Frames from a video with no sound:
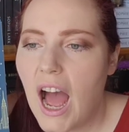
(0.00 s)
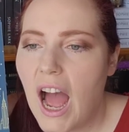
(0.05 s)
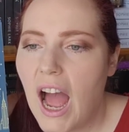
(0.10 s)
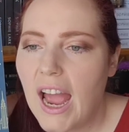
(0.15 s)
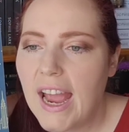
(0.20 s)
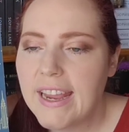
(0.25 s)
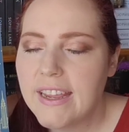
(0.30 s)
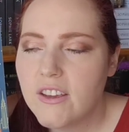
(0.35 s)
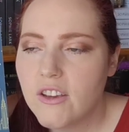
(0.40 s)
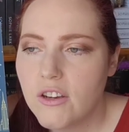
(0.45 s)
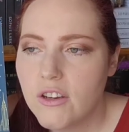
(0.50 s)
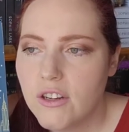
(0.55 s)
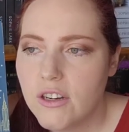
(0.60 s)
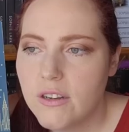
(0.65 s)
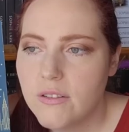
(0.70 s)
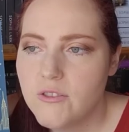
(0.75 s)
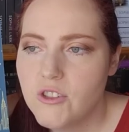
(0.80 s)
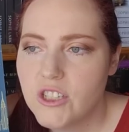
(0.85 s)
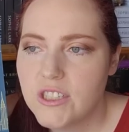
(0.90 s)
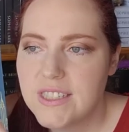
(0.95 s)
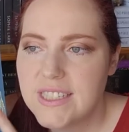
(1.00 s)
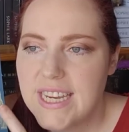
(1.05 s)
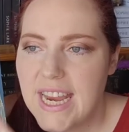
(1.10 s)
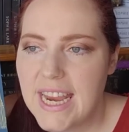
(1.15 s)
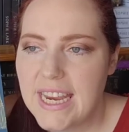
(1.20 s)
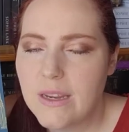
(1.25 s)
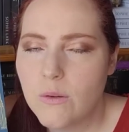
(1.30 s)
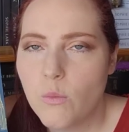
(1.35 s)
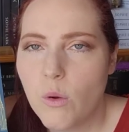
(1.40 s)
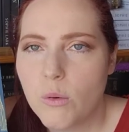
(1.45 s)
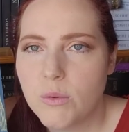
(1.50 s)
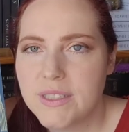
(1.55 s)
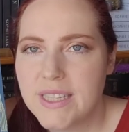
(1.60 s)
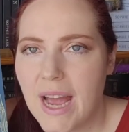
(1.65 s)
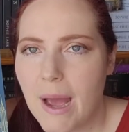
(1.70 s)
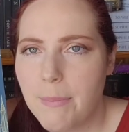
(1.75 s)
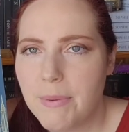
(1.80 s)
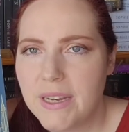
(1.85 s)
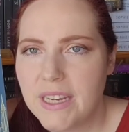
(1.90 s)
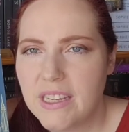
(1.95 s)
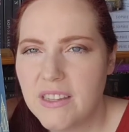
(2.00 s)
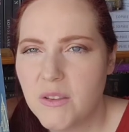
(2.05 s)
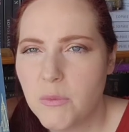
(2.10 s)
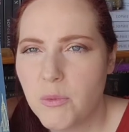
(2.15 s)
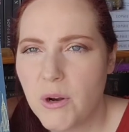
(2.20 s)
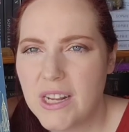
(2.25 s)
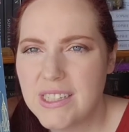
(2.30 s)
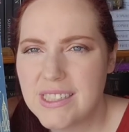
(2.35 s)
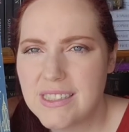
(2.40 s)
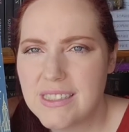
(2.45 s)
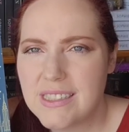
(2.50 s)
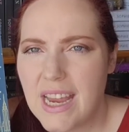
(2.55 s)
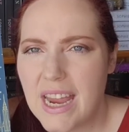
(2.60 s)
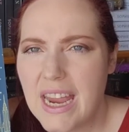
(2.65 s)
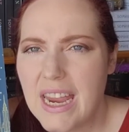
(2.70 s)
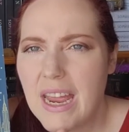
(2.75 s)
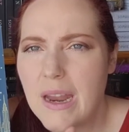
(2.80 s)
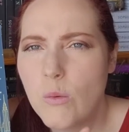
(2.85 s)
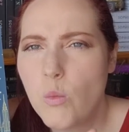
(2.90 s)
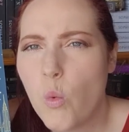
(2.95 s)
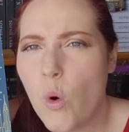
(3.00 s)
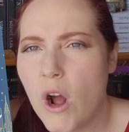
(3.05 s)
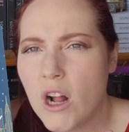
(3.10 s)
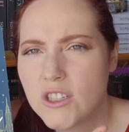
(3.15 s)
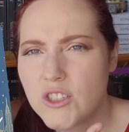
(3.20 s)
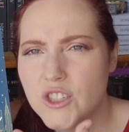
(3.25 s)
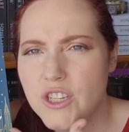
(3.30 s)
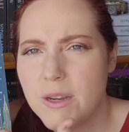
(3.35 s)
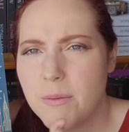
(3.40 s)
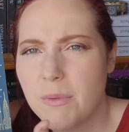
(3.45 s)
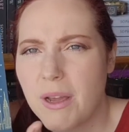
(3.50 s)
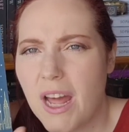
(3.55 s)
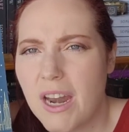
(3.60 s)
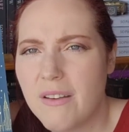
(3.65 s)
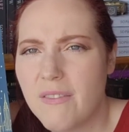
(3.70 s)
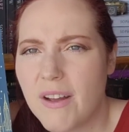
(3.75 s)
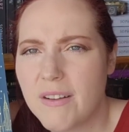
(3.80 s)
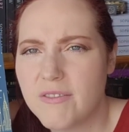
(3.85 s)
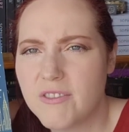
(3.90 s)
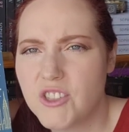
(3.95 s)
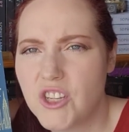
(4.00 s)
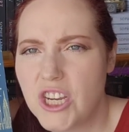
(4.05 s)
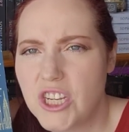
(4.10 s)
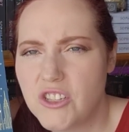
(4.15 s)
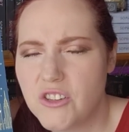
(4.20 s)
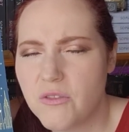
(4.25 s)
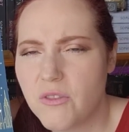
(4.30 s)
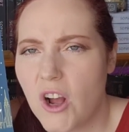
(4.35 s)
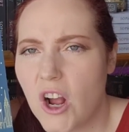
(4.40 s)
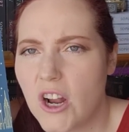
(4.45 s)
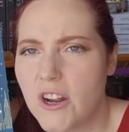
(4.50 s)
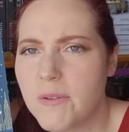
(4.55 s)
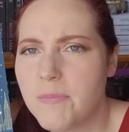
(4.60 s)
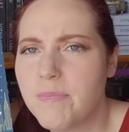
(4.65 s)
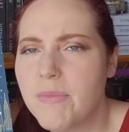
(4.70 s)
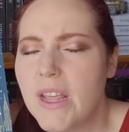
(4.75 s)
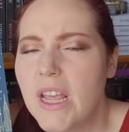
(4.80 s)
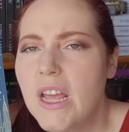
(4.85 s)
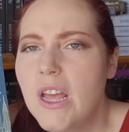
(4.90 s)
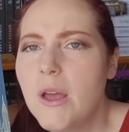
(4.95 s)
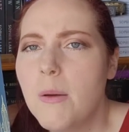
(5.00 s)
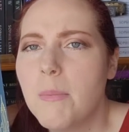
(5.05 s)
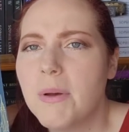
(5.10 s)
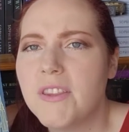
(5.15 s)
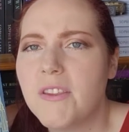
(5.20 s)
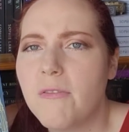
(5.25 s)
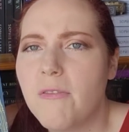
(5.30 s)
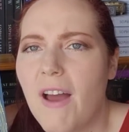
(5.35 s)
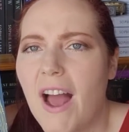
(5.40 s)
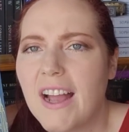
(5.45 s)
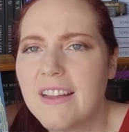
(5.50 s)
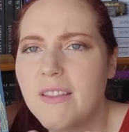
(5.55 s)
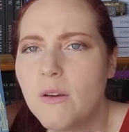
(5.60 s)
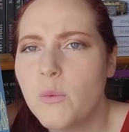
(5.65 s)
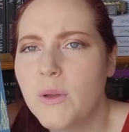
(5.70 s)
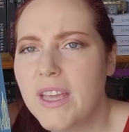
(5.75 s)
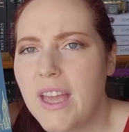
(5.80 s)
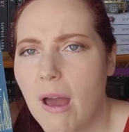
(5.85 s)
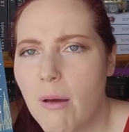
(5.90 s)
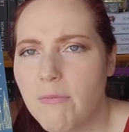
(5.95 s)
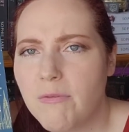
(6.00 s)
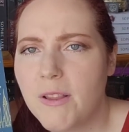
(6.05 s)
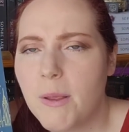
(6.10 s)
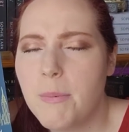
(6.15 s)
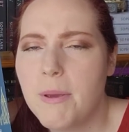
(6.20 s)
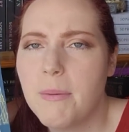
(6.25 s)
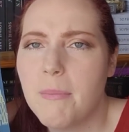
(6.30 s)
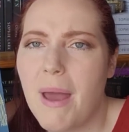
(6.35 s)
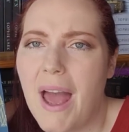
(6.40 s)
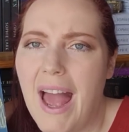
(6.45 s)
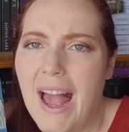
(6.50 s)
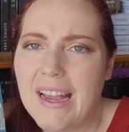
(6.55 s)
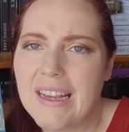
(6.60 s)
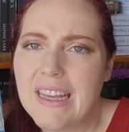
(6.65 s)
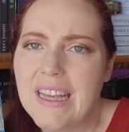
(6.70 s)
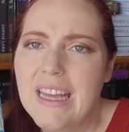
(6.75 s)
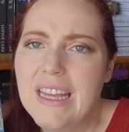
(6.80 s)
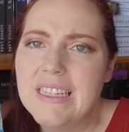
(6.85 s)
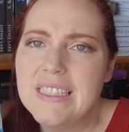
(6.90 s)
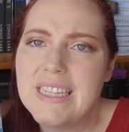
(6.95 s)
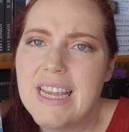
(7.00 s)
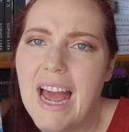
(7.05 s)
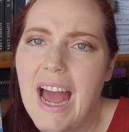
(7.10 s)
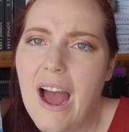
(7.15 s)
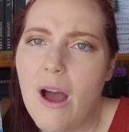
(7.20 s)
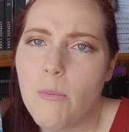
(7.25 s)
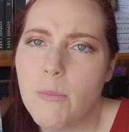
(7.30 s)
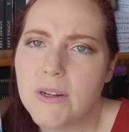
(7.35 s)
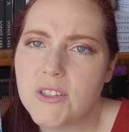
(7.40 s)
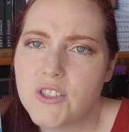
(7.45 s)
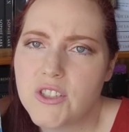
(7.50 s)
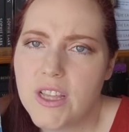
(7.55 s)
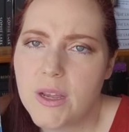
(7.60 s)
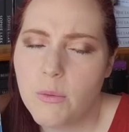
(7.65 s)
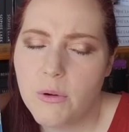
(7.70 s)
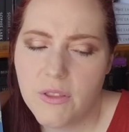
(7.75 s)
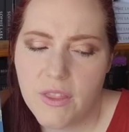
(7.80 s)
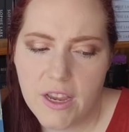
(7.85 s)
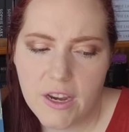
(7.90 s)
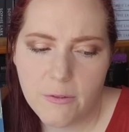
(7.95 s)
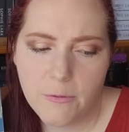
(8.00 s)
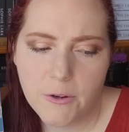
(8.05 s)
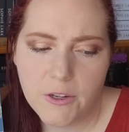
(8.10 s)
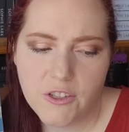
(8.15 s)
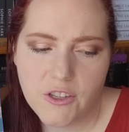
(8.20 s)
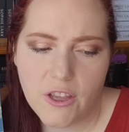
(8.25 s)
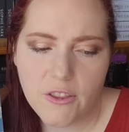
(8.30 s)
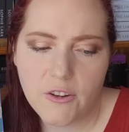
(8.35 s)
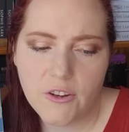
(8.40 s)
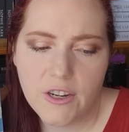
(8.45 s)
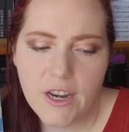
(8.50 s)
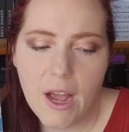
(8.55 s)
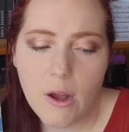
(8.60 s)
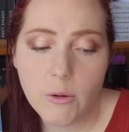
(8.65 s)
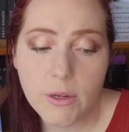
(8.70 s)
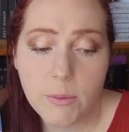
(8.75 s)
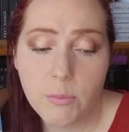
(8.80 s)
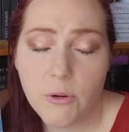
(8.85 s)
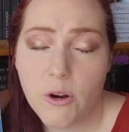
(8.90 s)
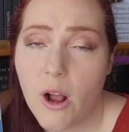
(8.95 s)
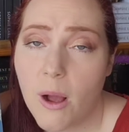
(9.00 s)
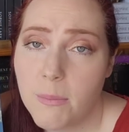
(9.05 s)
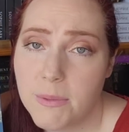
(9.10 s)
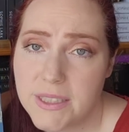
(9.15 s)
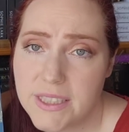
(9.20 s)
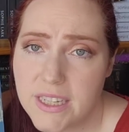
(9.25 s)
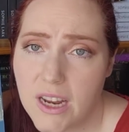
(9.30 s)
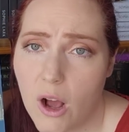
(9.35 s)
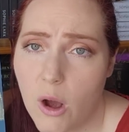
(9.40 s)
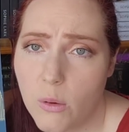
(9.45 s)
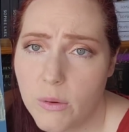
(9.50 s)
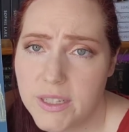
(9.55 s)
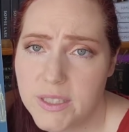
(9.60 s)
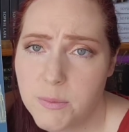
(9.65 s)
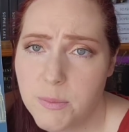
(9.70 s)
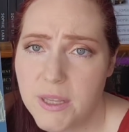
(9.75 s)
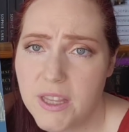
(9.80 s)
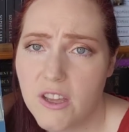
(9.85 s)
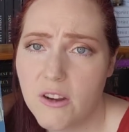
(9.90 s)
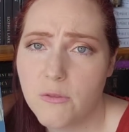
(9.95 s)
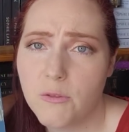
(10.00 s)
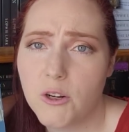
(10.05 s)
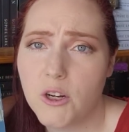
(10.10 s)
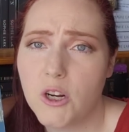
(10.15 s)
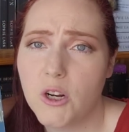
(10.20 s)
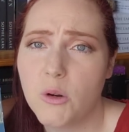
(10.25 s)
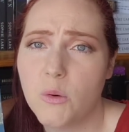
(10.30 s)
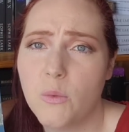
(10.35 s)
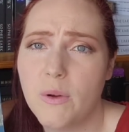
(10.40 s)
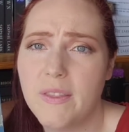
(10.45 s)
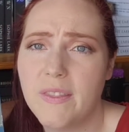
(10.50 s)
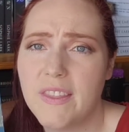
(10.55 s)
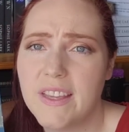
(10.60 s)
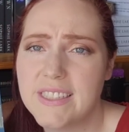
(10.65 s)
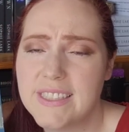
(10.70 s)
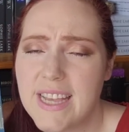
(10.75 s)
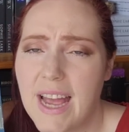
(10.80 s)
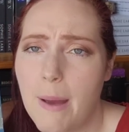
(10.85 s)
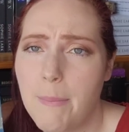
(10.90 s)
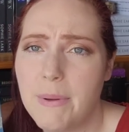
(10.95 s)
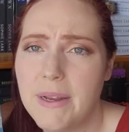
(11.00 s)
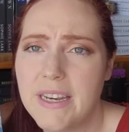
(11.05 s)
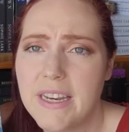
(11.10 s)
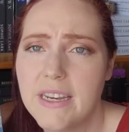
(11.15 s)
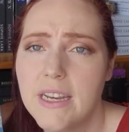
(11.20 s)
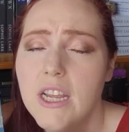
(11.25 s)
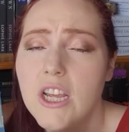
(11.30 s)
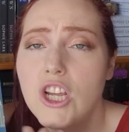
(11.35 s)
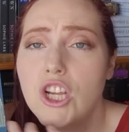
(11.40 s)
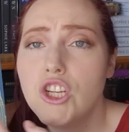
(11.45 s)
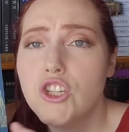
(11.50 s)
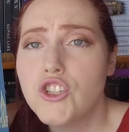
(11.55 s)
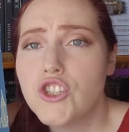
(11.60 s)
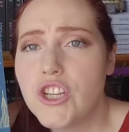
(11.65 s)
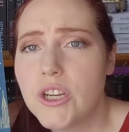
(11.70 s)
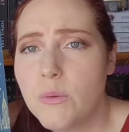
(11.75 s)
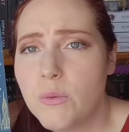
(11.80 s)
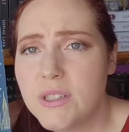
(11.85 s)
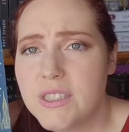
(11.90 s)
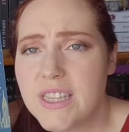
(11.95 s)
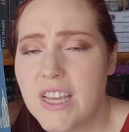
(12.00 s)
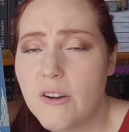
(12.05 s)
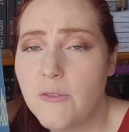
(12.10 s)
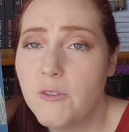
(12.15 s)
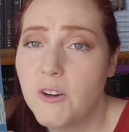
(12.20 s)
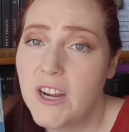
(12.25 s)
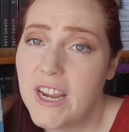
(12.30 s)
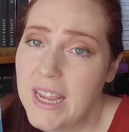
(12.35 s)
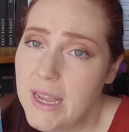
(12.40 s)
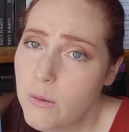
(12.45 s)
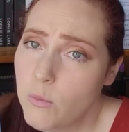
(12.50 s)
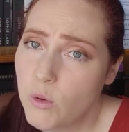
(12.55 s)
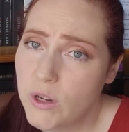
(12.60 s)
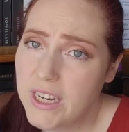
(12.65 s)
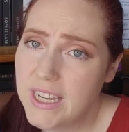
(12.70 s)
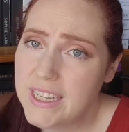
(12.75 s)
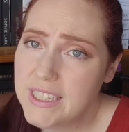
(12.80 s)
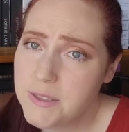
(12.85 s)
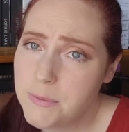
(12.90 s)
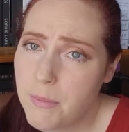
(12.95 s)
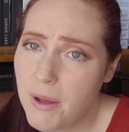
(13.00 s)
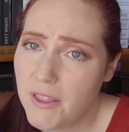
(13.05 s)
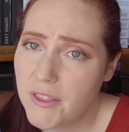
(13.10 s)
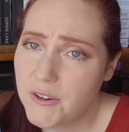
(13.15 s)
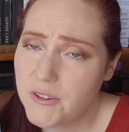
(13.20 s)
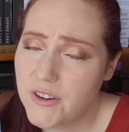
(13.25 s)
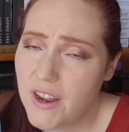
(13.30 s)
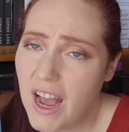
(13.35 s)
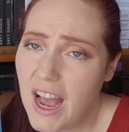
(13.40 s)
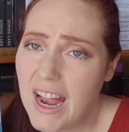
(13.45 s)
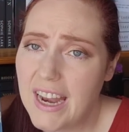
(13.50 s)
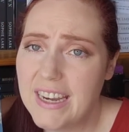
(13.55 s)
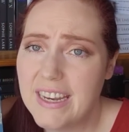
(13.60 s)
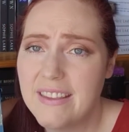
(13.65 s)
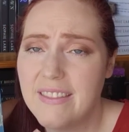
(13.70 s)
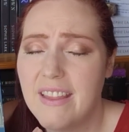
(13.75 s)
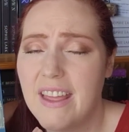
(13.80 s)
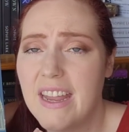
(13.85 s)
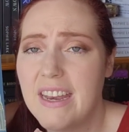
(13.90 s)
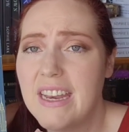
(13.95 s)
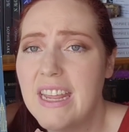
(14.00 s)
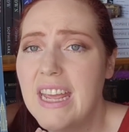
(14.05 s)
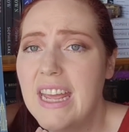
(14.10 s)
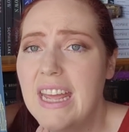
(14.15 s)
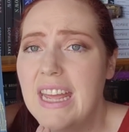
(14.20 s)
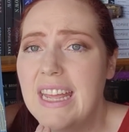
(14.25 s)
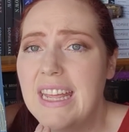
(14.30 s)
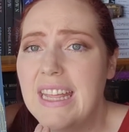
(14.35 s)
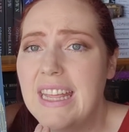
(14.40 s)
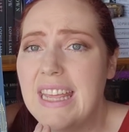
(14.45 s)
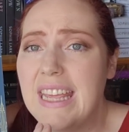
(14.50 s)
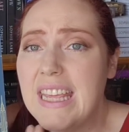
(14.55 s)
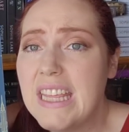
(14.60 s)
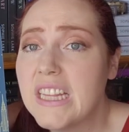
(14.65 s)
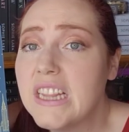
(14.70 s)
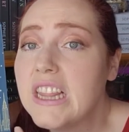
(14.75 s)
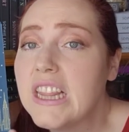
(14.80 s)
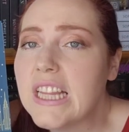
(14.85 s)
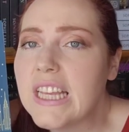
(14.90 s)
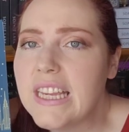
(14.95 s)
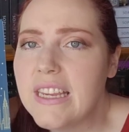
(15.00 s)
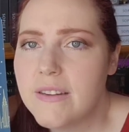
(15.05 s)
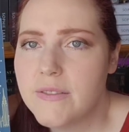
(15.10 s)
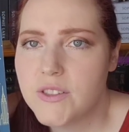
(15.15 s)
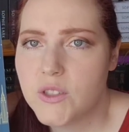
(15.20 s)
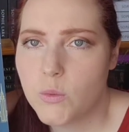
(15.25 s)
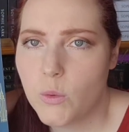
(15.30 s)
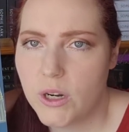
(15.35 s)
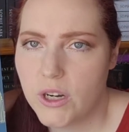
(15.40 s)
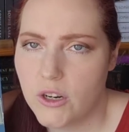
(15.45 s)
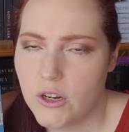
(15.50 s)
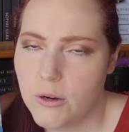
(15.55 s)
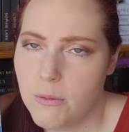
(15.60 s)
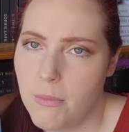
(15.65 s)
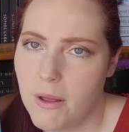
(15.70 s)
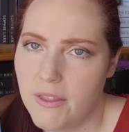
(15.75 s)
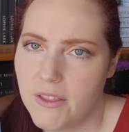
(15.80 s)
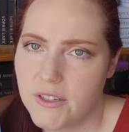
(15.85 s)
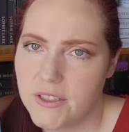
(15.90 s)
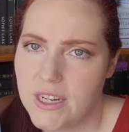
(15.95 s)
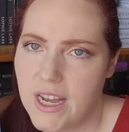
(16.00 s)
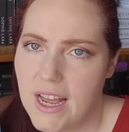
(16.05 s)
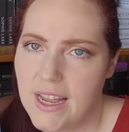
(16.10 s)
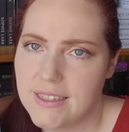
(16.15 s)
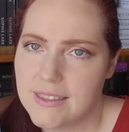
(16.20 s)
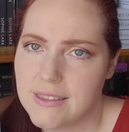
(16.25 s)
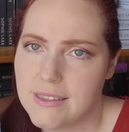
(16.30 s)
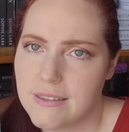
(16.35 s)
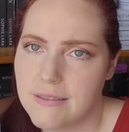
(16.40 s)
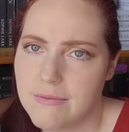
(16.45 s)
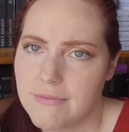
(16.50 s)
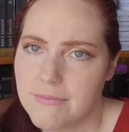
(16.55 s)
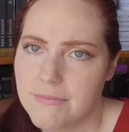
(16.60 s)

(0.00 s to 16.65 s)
I could have just taken what was happening in the present day and watched him kind of have a change of heart. But the fact that we kept flipping back to how much they were there for each other and how he promised to always be there for her when things happened and she was there for him when his mother died and then he leaves when her mother dies.